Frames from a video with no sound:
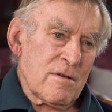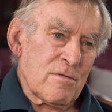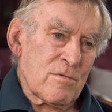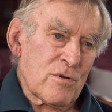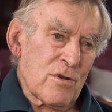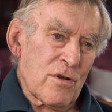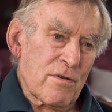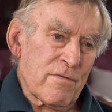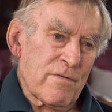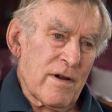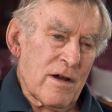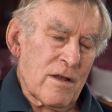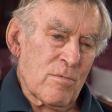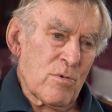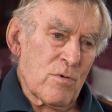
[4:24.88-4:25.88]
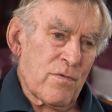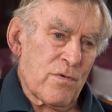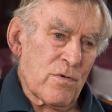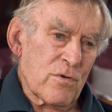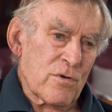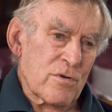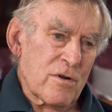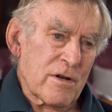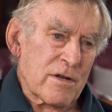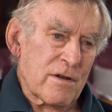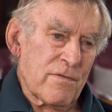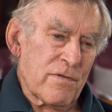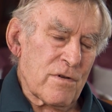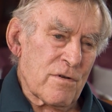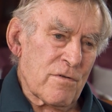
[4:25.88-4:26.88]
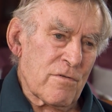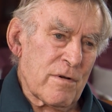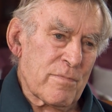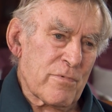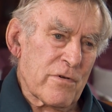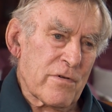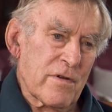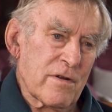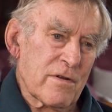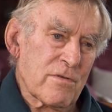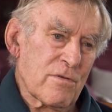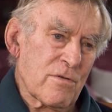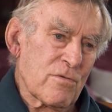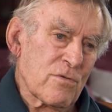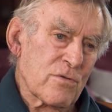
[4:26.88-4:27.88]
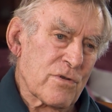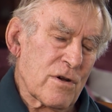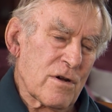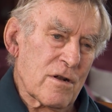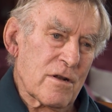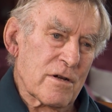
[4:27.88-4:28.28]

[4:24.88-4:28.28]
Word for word: were not available for it, like if you'd have represented the North Island,